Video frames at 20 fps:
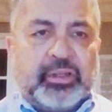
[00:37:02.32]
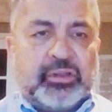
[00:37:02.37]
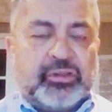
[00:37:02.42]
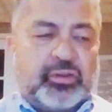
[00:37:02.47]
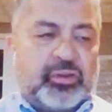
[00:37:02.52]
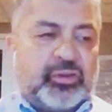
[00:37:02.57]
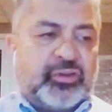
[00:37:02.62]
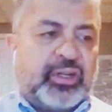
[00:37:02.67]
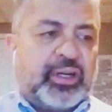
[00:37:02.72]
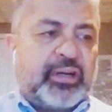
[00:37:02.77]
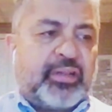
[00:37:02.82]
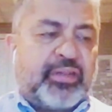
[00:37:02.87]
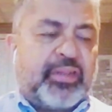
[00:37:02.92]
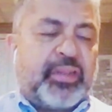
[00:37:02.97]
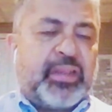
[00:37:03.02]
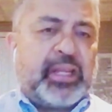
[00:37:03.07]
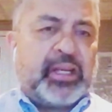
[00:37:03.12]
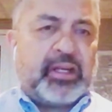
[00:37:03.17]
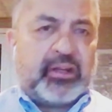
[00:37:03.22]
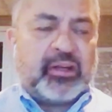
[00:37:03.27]
inventories are
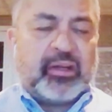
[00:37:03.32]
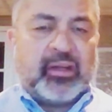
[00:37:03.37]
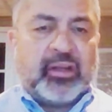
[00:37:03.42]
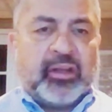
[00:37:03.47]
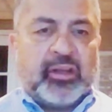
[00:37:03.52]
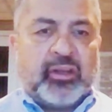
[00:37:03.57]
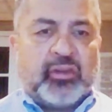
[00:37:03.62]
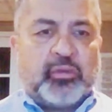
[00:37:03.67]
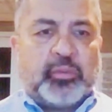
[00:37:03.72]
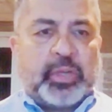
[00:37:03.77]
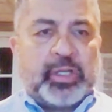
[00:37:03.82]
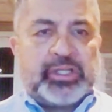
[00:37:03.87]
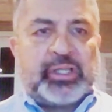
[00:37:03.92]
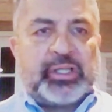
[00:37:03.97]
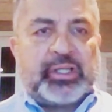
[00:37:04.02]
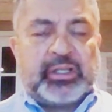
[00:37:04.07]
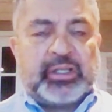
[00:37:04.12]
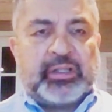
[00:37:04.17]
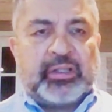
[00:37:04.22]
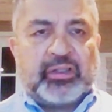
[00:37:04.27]
thin,
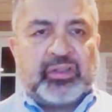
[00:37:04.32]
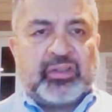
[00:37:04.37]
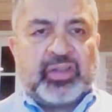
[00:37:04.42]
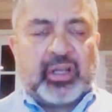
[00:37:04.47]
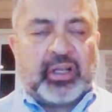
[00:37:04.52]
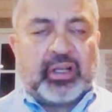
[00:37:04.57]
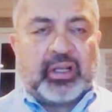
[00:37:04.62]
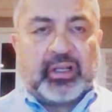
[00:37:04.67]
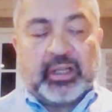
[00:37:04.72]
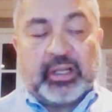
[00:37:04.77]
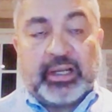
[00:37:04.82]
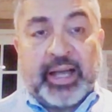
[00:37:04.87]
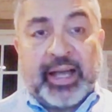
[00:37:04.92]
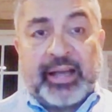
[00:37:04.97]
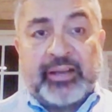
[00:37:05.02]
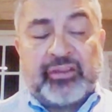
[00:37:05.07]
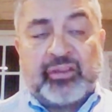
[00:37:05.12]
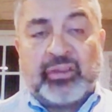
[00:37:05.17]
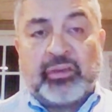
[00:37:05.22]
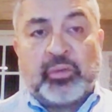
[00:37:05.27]
especially in the
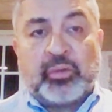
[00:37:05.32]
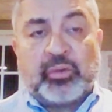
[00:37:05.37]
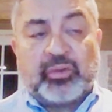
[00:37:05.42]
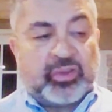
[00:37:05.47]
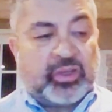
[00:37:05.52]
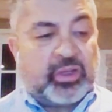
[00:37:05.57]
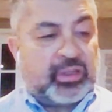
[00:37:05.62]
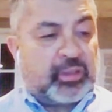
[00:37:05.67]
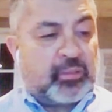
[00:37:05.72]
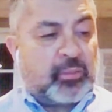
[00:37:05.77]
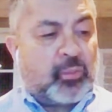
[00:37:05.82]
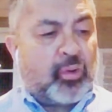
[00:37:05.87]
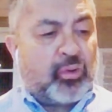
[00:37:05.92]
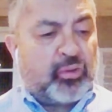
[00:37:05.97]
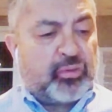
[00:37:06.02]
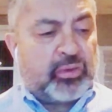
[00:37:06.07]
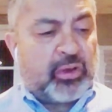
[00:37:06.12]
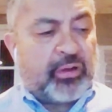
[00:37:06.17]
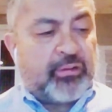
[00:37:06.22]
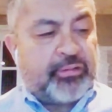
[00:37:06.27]
lines that we sell the
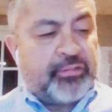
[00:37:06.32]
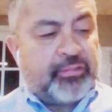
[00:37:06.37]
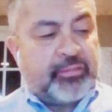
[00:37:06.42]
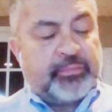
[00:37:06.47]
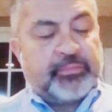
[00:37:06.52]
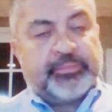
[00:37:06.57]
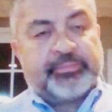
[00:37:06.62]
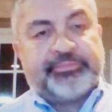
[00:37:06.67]
most of.